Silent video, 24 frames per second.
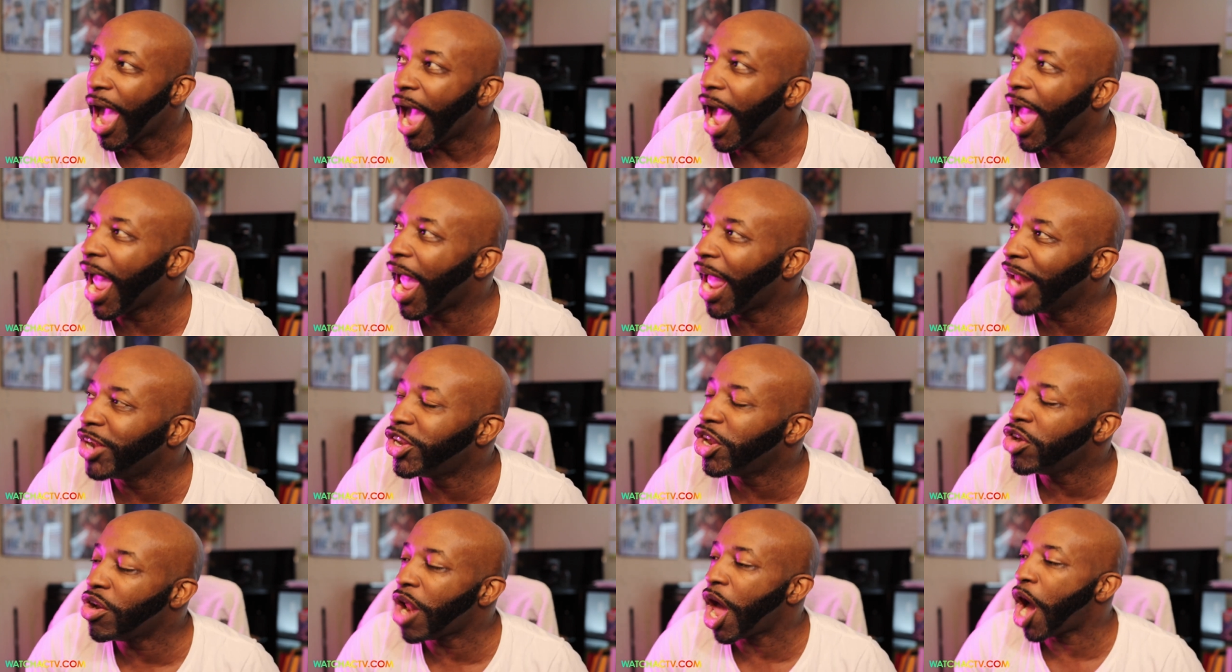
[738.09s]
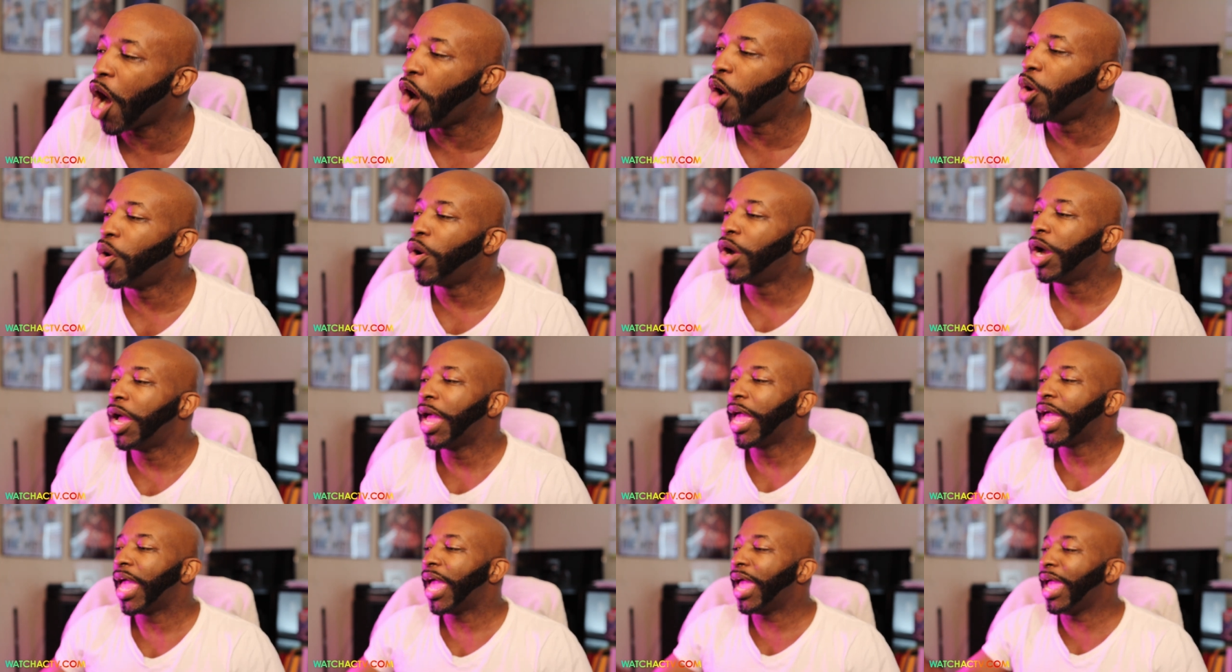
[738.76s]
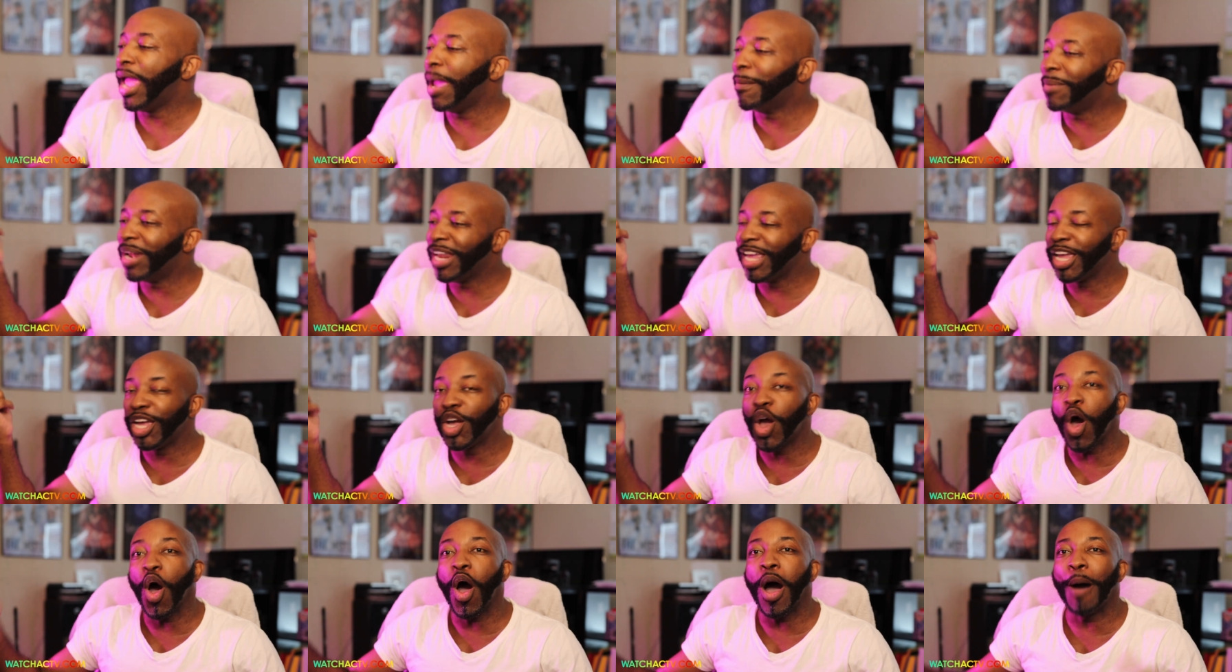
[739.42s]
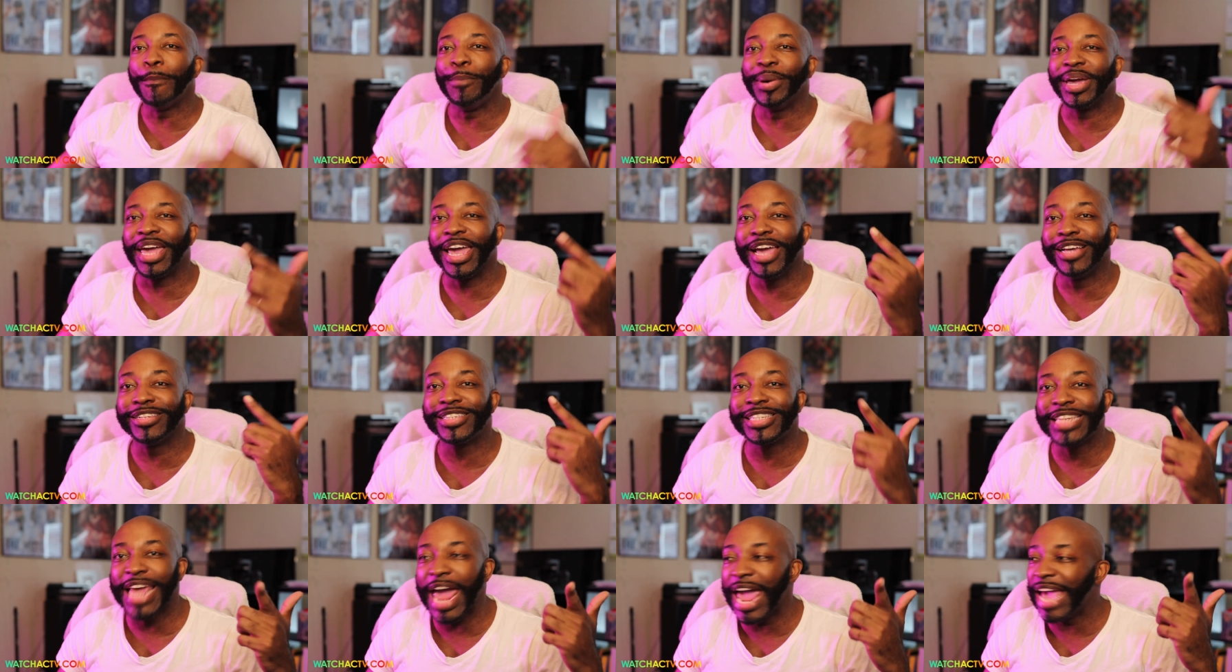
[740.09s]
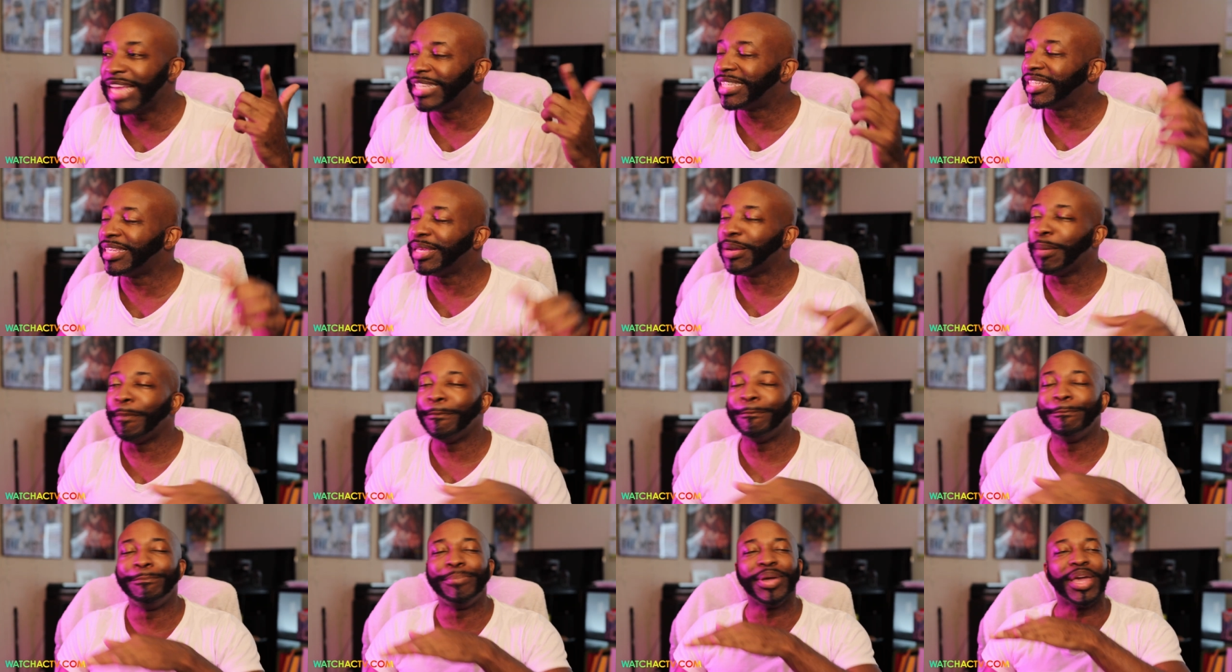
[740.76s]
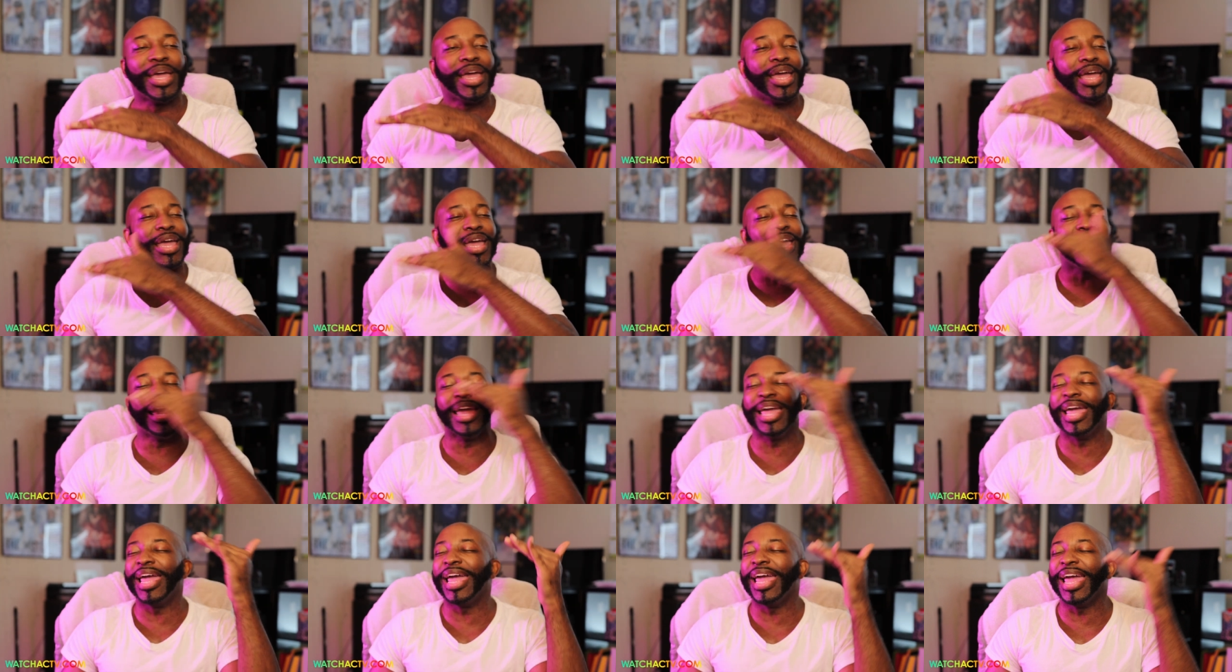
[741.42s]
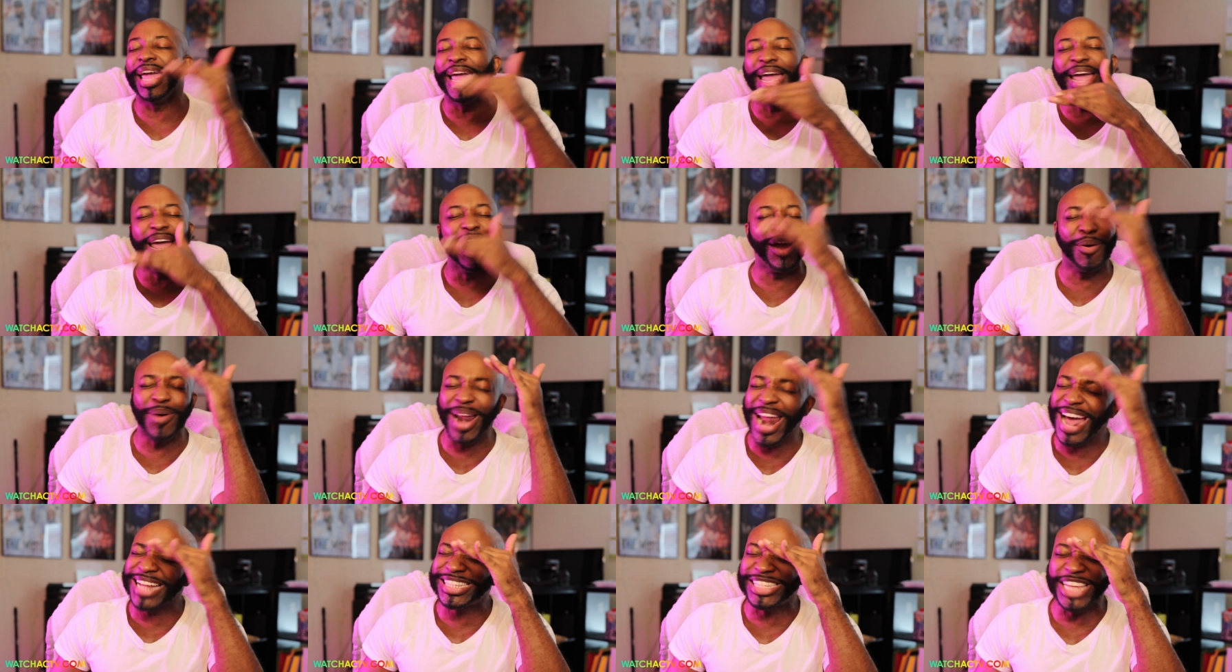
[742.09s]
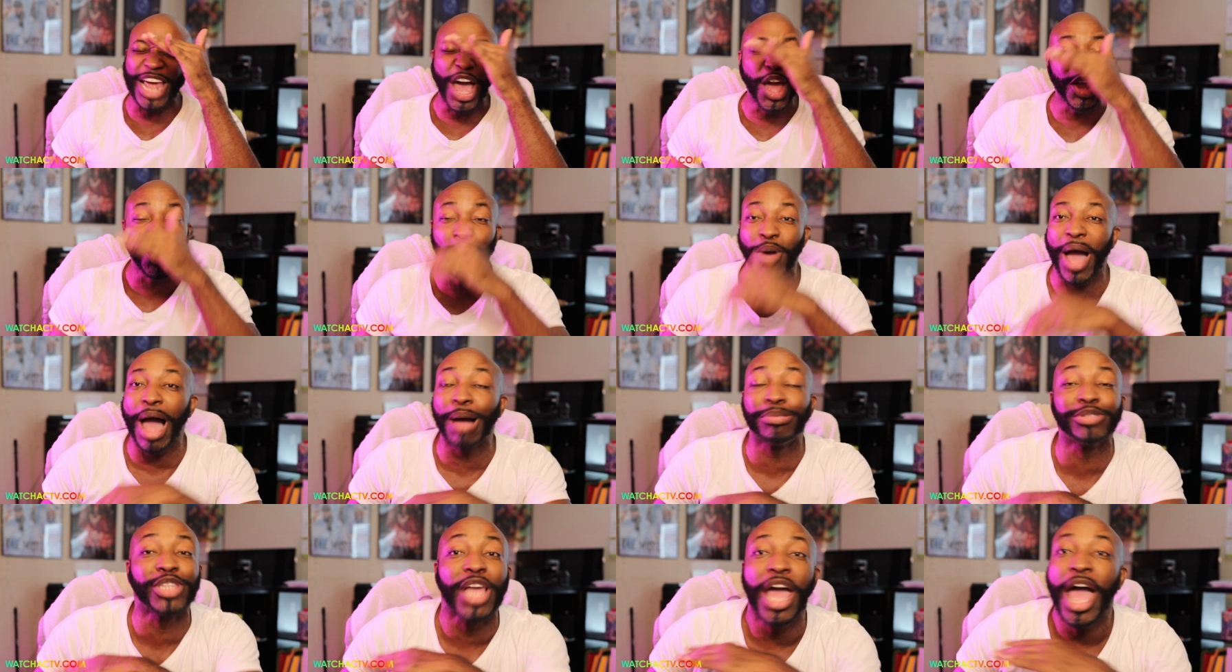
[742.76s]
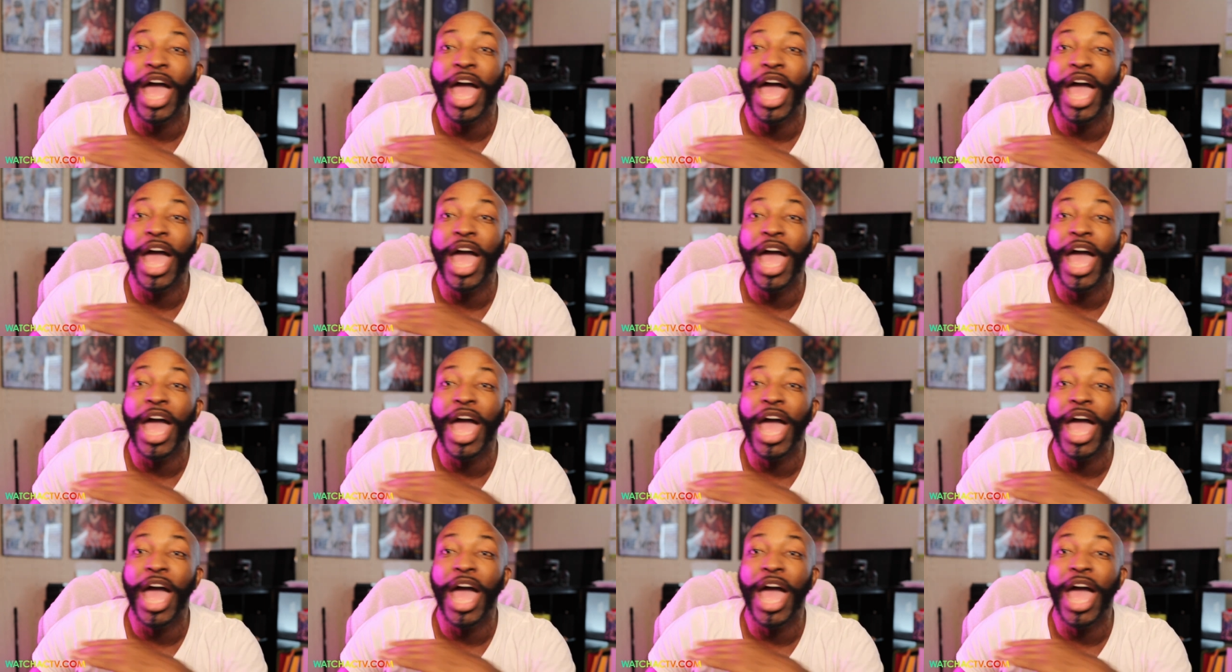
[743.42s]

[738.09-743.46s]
And you know, Emily go up against Kaycee. Be what I tell you. I was